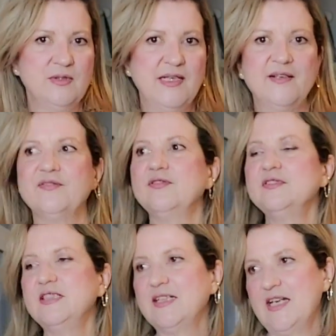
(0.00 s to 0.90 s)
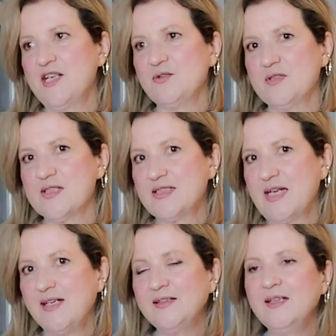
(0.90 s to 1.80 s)
love the casual
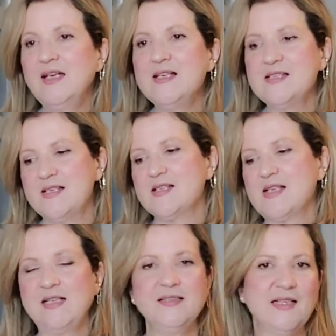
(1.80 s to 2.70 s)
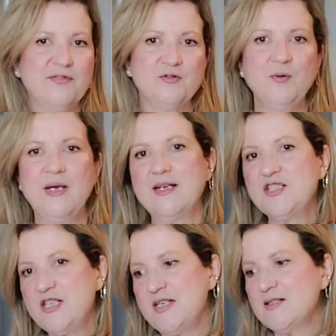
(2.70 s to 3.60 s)
style, since I love to wear
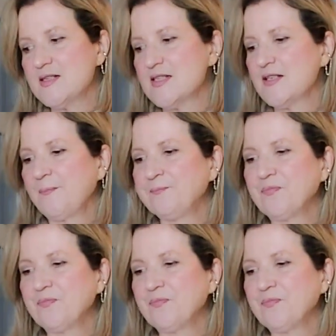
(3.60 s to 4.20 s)
jeans.